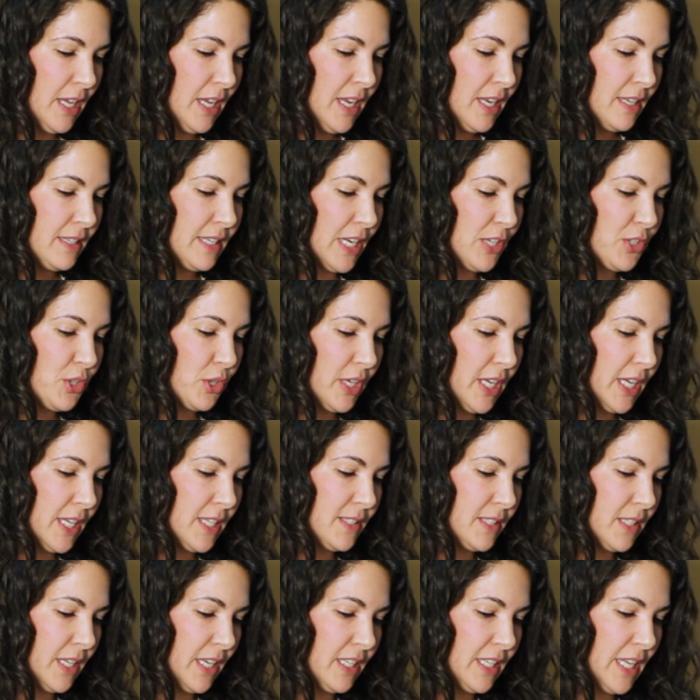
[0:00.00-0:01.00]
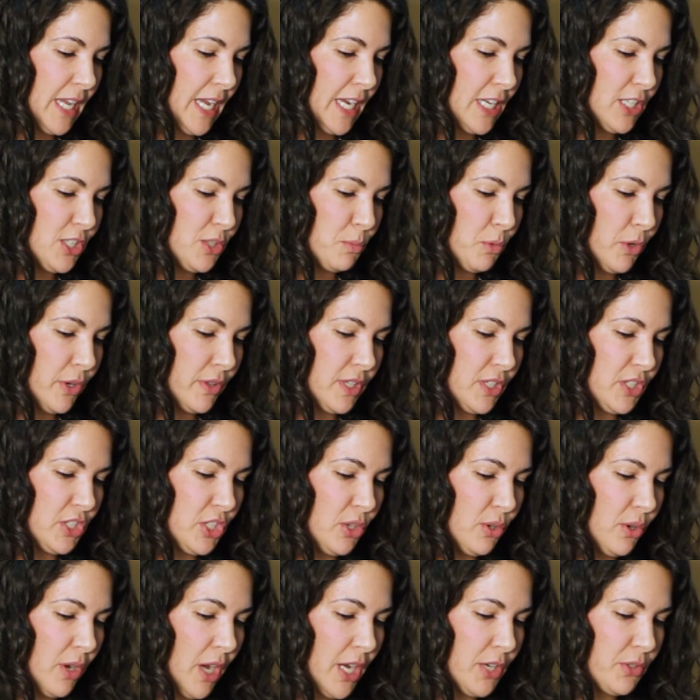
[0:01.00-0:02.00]
Nature Kids engaged more than
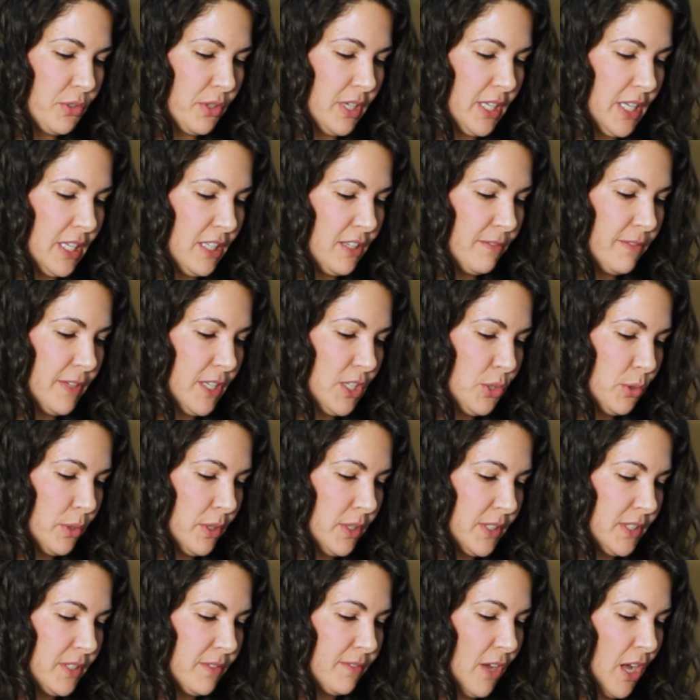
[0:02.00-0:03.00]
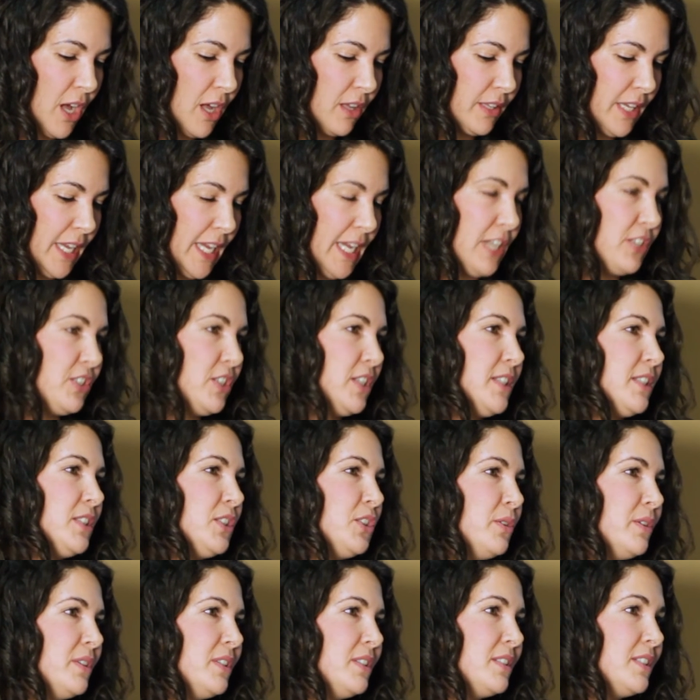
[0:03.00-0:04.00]
200 individuals of all ages
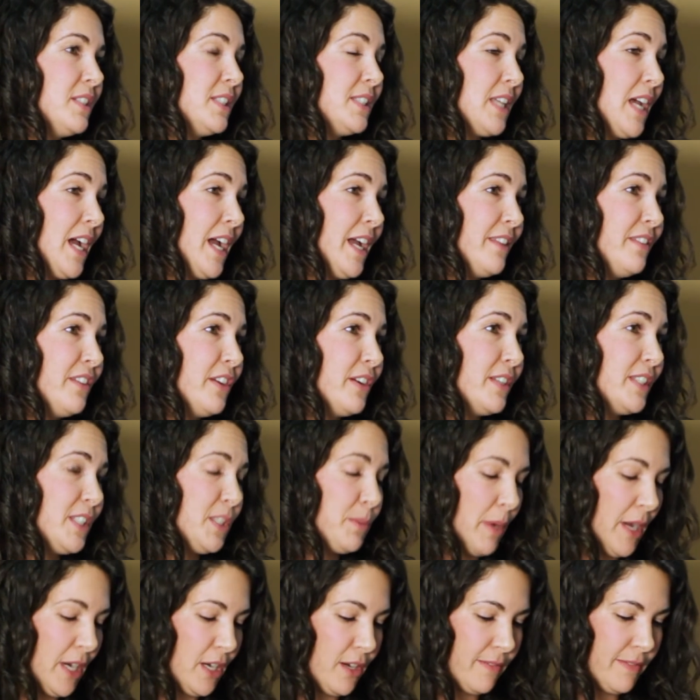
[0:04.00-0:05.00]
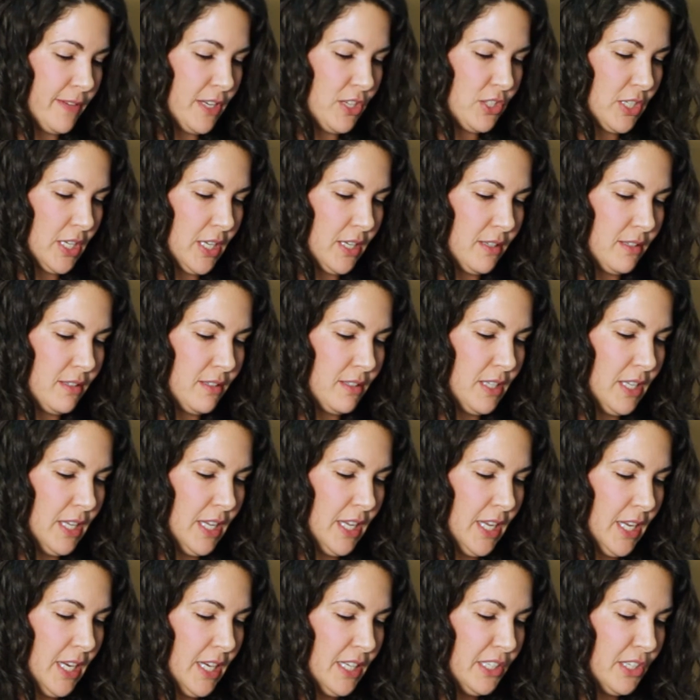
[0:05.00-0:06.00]
to design their Inspire vision.
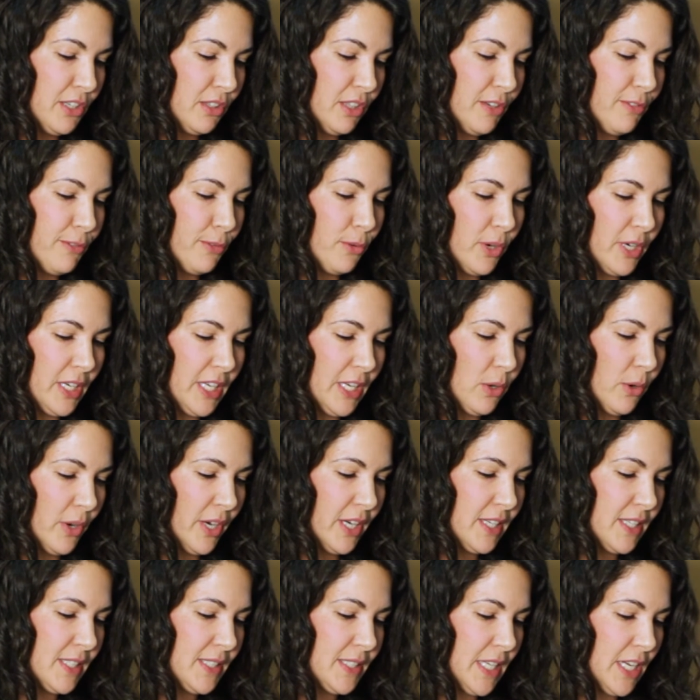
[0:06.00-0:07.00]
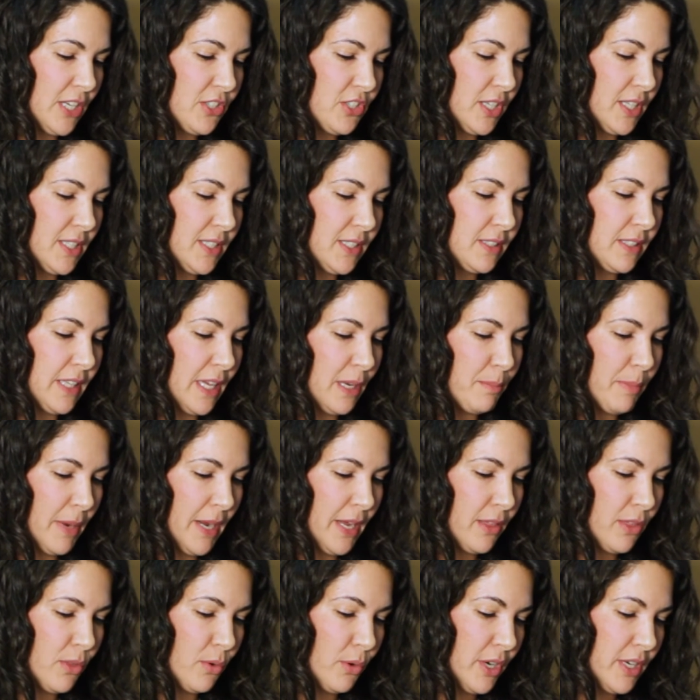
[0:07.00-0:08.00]
Nearly 40 organizations led
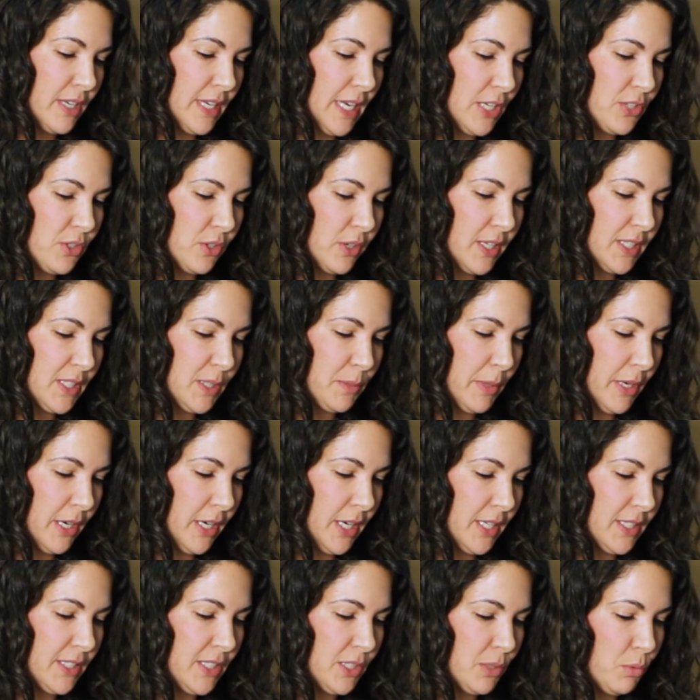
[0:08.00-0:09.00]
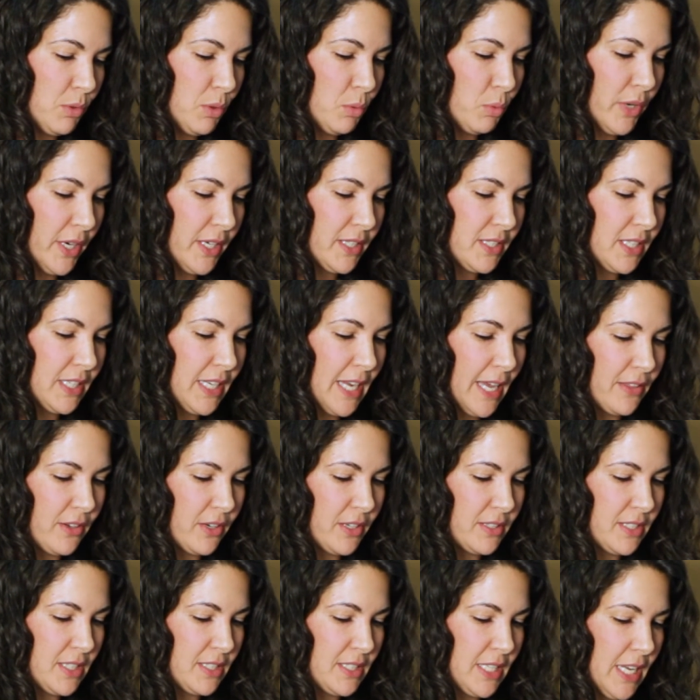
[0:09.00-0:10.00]
by Thorn Nature Experience will work
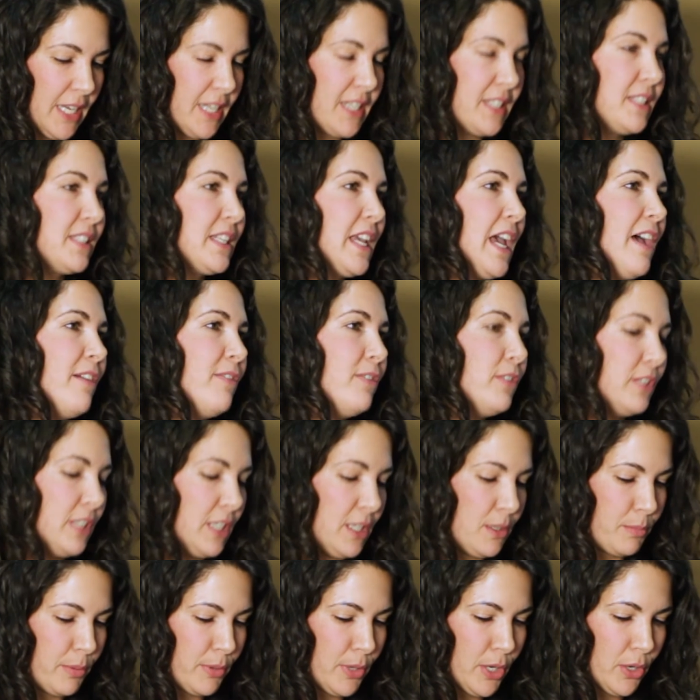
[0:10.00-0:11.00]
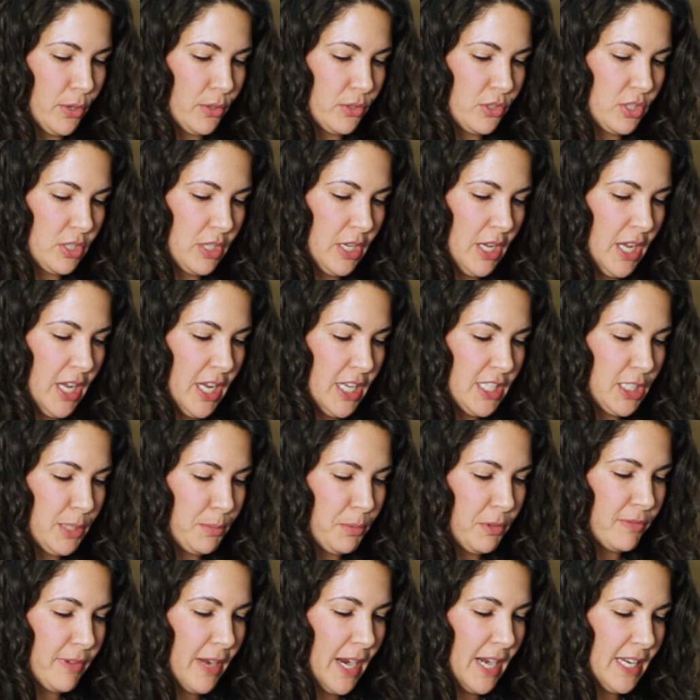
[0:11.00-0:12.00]
together to take a scaffolded approach to
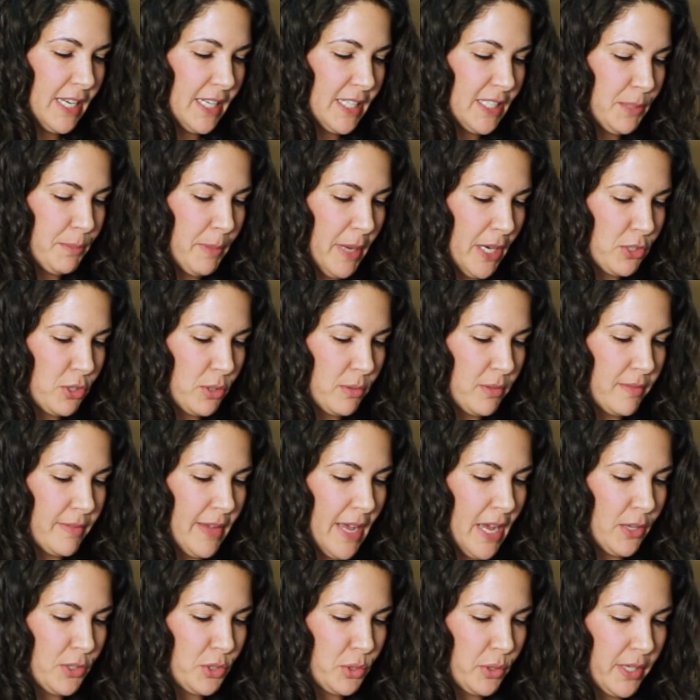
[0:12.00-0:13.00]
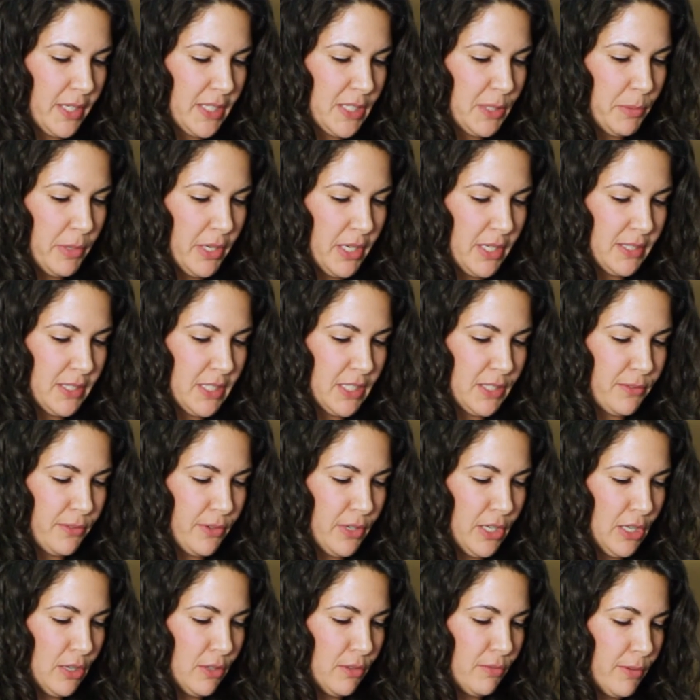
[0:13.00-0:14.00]
providing a spectrum of outdoor experiences for
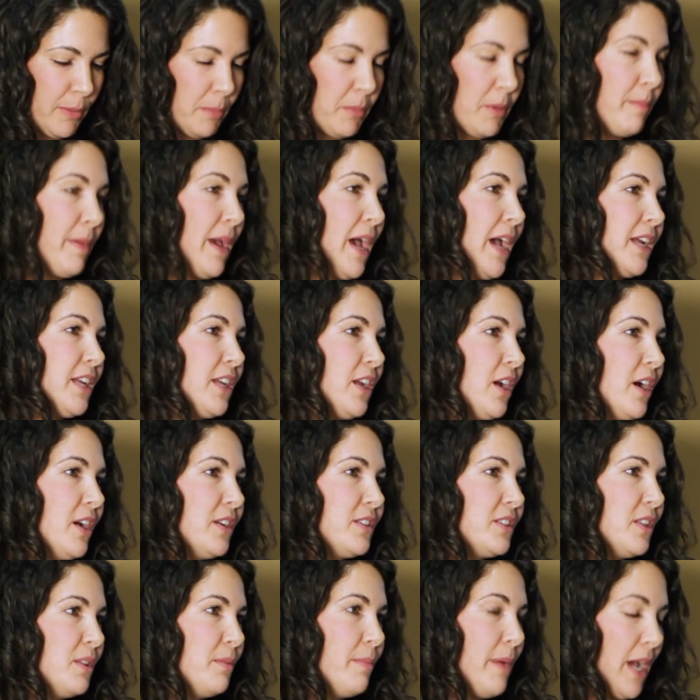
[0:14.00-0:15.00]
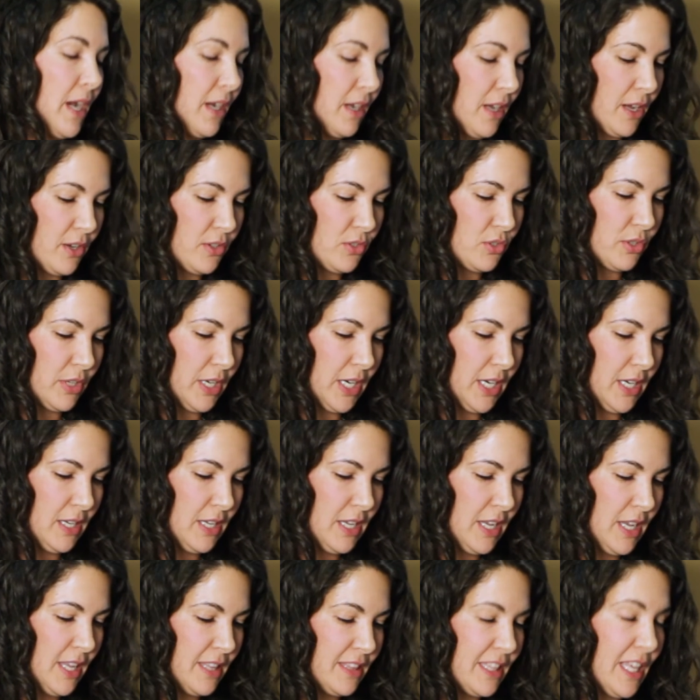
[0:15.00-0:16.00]
youth from the backyard to the backcountry
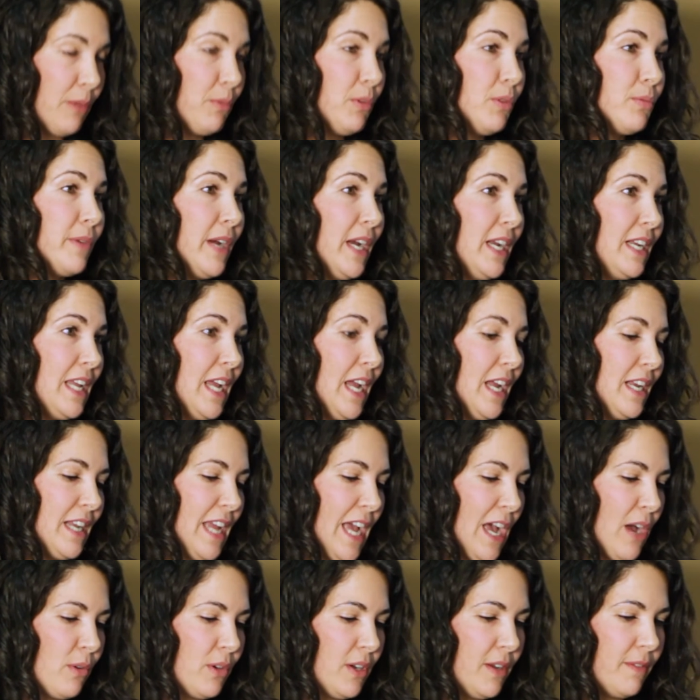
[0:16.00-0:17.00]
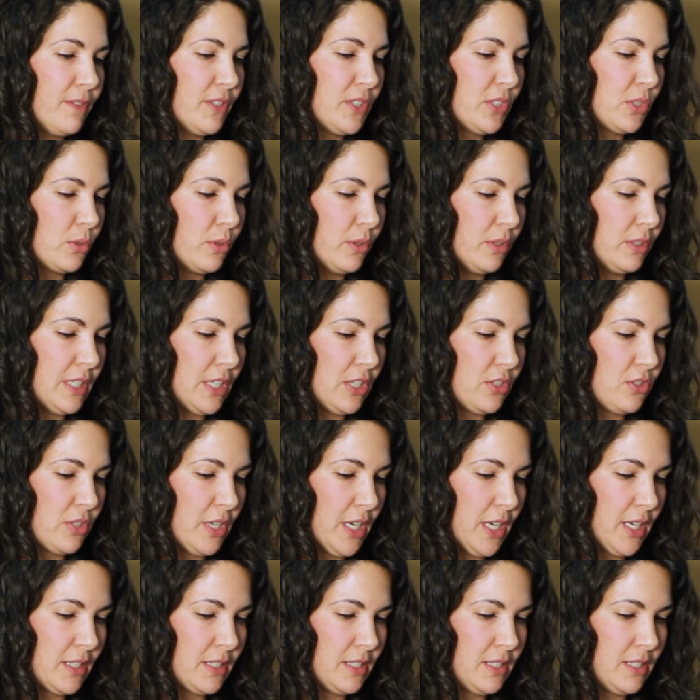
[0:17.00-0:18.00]
that will radiate out of the school
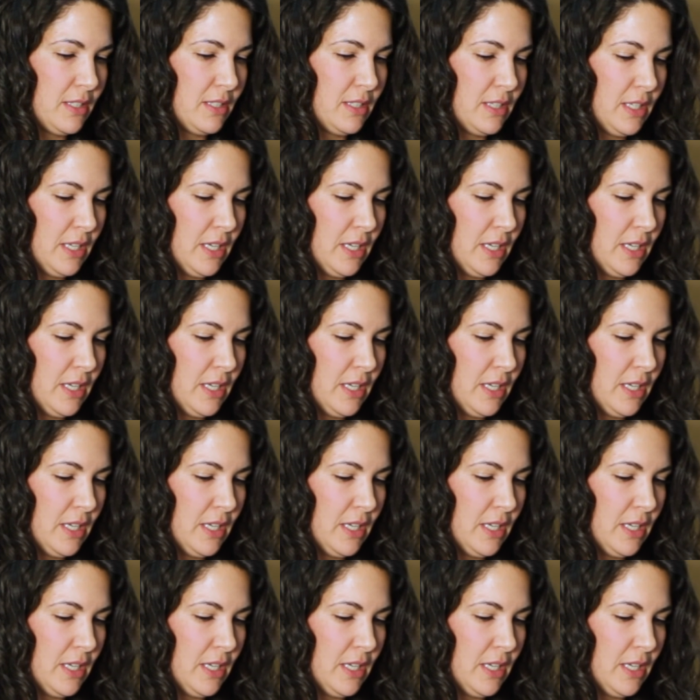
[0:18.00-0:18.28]
district.